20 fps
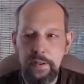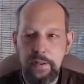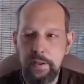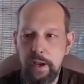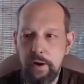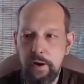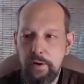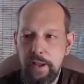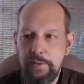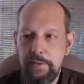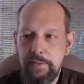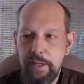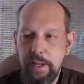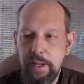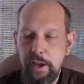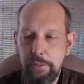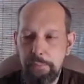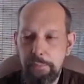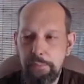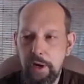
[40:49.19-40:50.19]
I don't have any
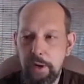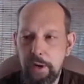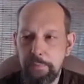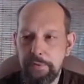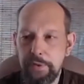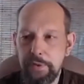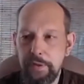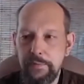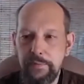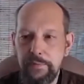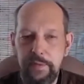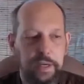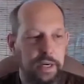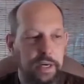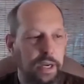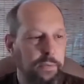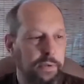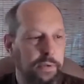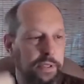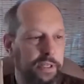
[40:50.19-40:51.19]
health problems." And
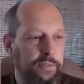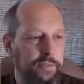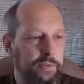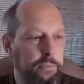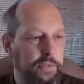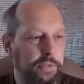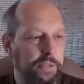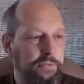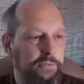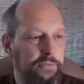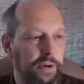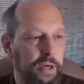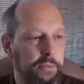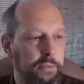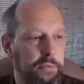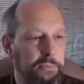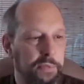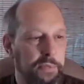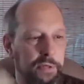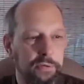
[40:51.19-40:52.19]
I would give them
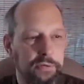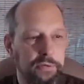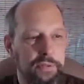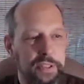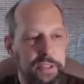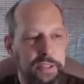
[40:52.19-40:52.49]
vitamin mineral,